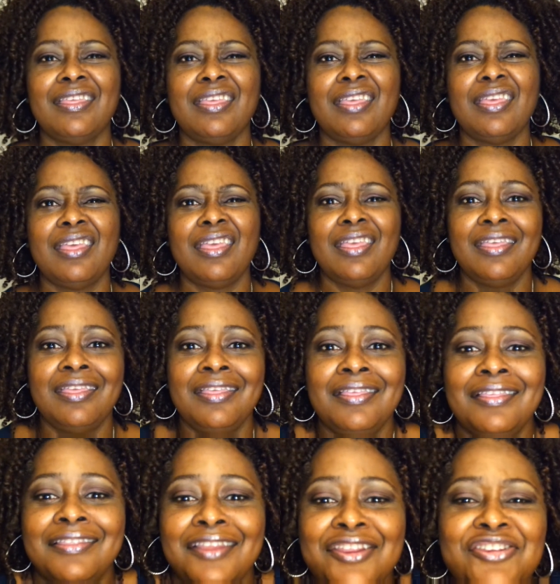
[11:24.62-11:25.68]
Eh,
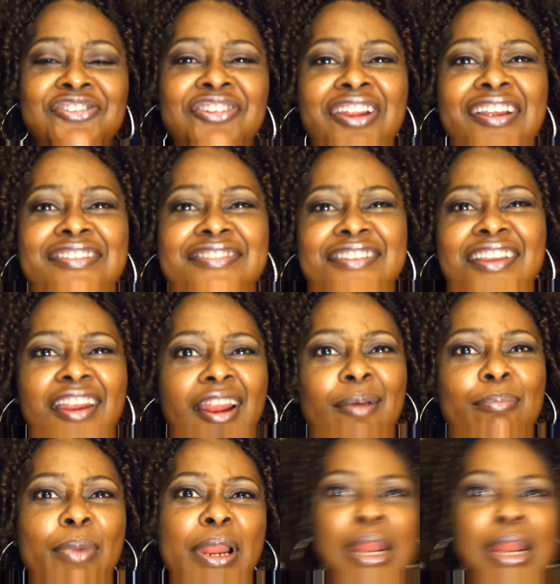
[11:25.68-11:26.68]
then you not seeing that